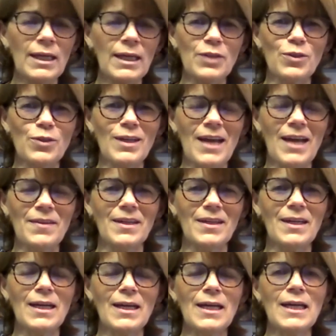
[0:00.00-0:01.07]
to another,
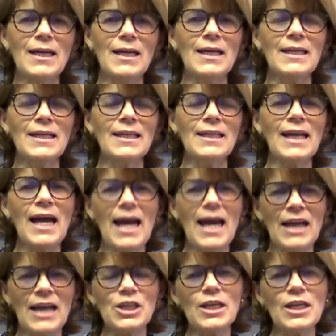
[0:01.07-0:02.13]
that I
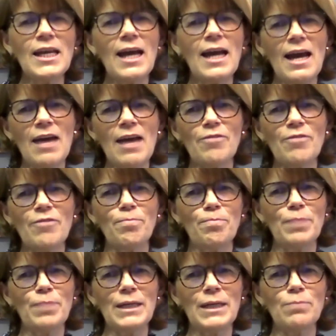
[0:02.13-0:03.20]
actually have
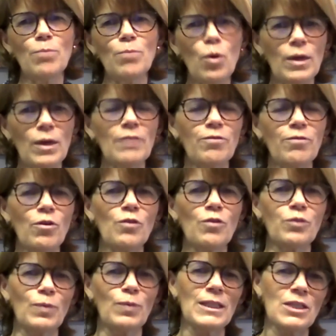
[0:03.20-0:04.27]
been more involved
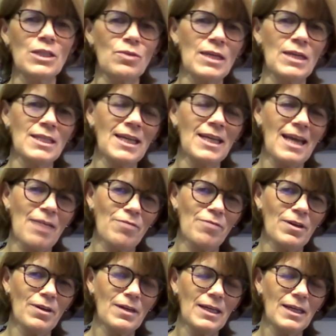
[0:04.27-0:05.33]
with stress than ever.
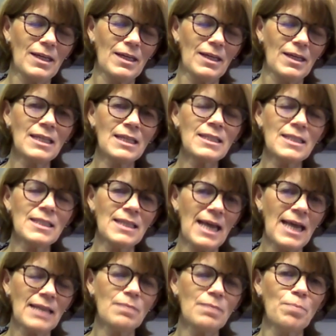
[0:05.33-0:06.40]
It's since
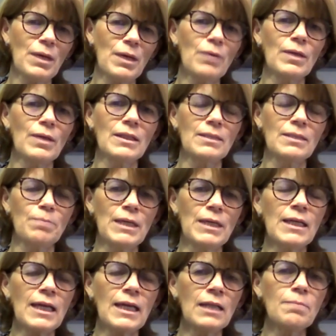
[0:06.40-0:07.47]
that period, being
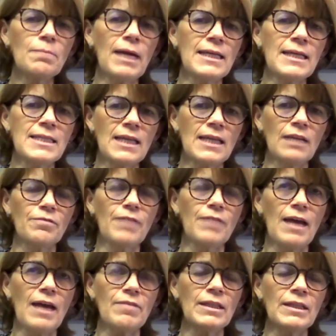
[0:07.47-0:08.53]
ill myself,
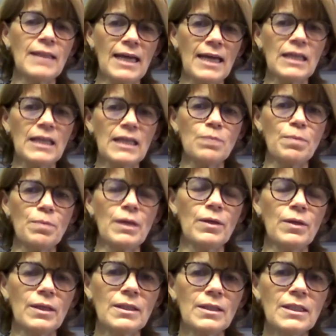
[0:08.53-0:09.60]
having that
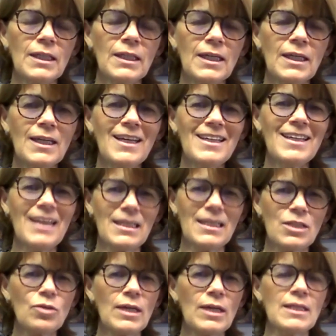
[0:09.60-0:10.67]
experience, that
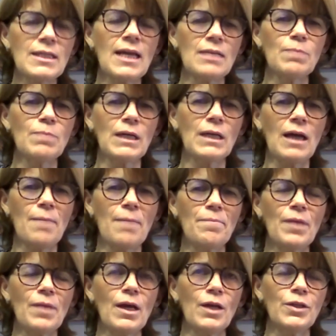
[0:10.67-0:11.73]
stress has become,
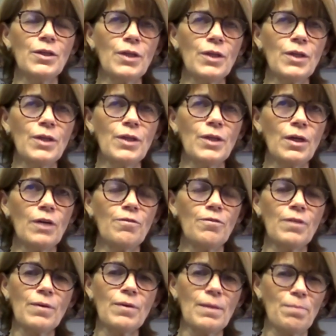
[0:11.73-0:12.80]
a
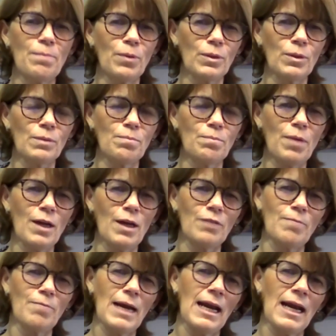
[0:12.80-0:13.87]
very important part of my
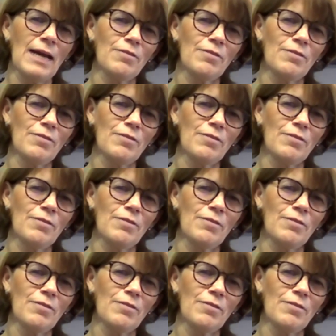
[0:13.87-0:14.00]
life.